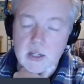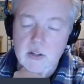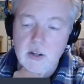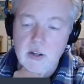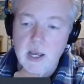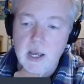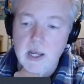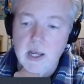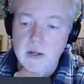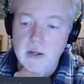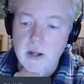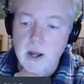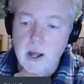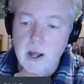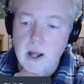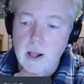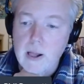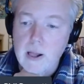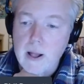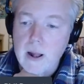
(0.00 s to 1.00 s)
And
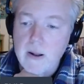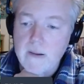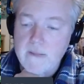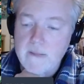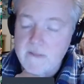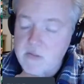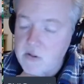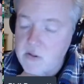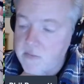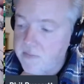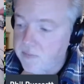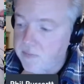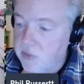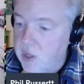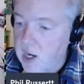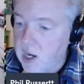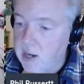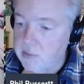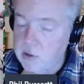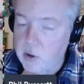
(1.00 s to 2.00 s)

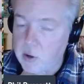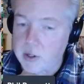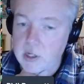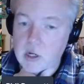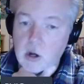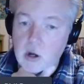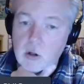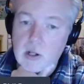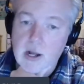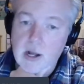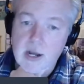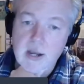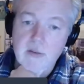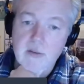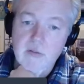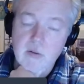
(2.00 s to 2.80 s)
I'm going to go live